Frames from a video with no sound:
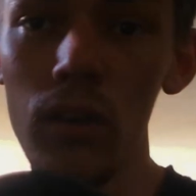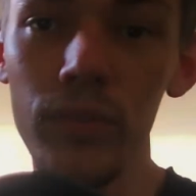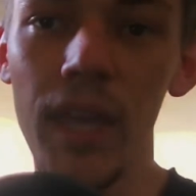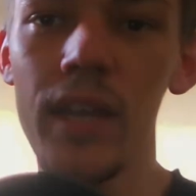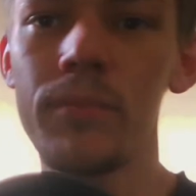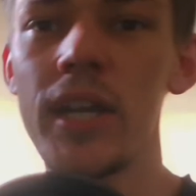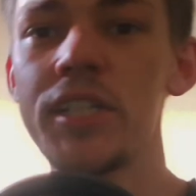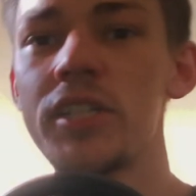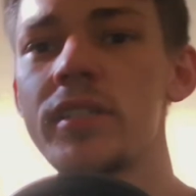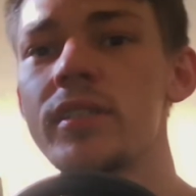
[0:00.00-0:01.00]
of the
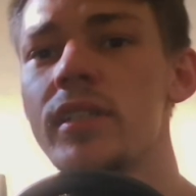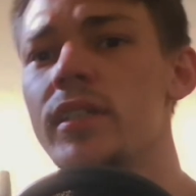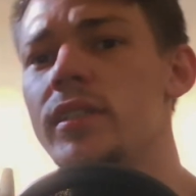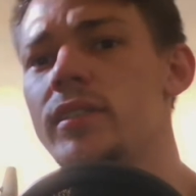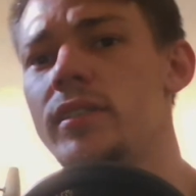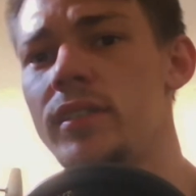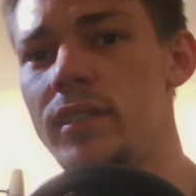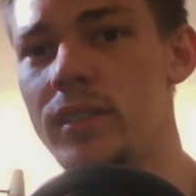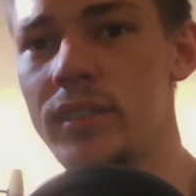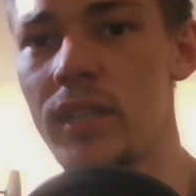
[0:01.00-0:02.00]
calibration. Just
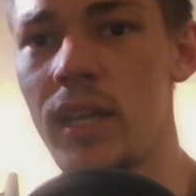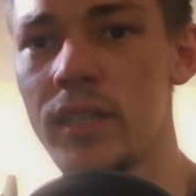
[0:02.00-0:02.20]
see this